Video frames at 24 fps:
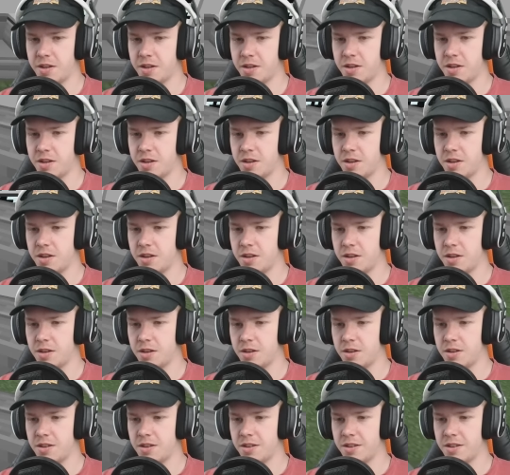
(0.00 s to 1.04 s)

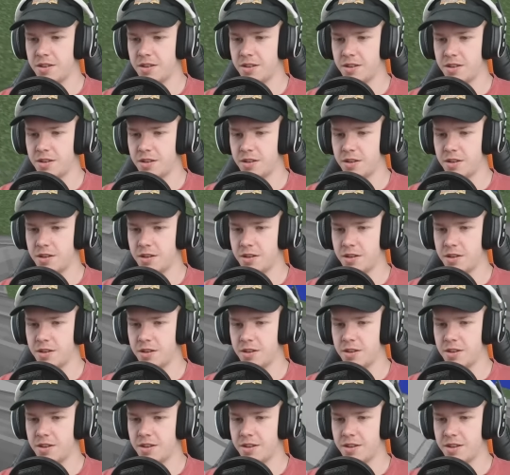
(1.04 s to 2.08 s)

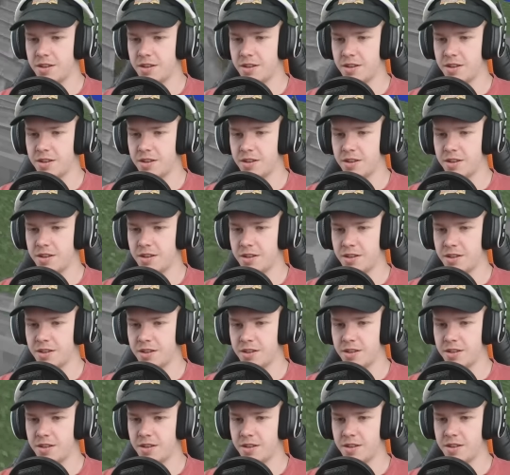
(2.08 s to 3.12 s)

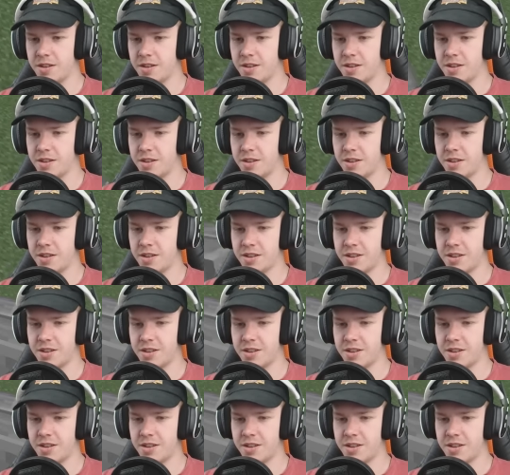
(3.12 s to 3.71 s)
(silence)